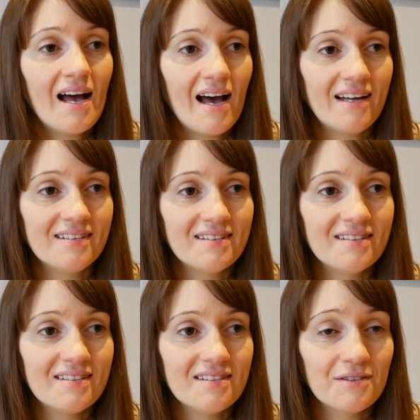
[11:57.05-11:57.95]

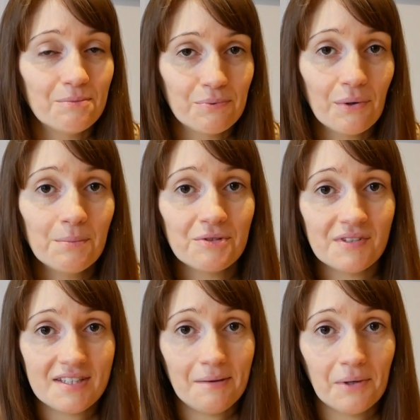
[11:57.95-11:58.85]
and the prompt for
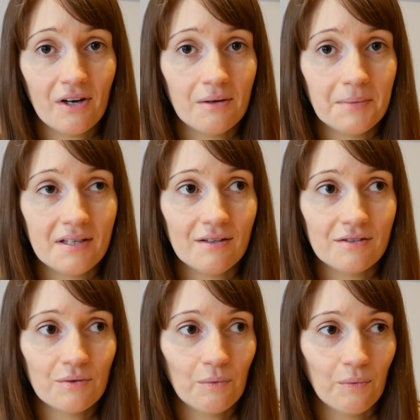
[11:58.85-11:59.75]
Team
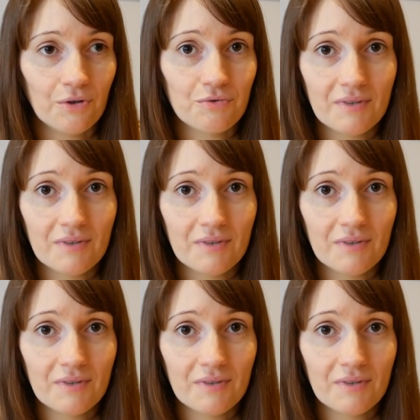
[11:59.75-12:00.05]
Hermes was